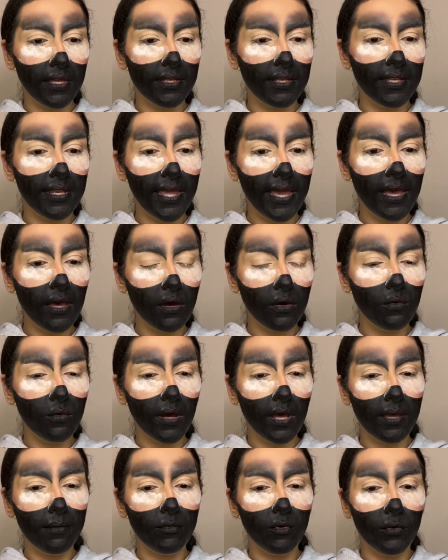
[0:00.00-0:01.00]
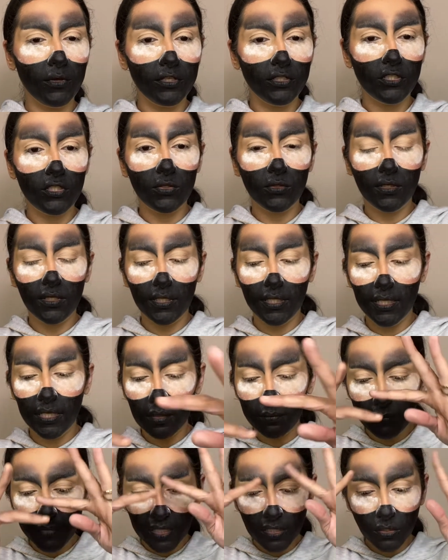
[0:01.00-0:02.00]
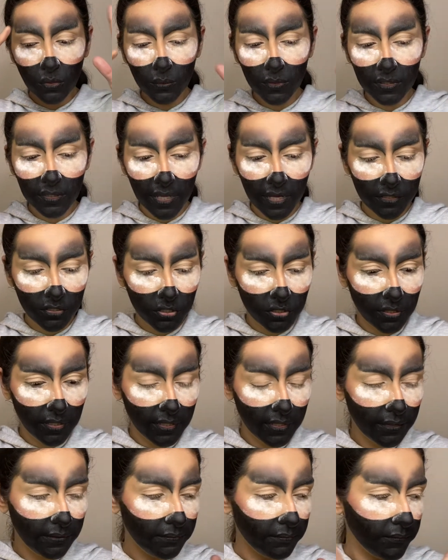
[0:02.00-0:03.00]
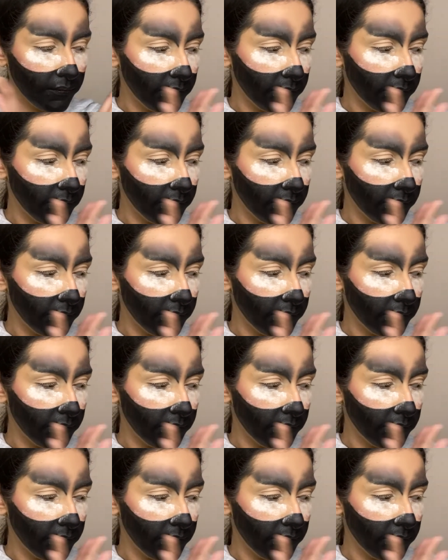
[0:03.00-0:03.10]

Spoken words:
now I'm going to clean up my lower lash line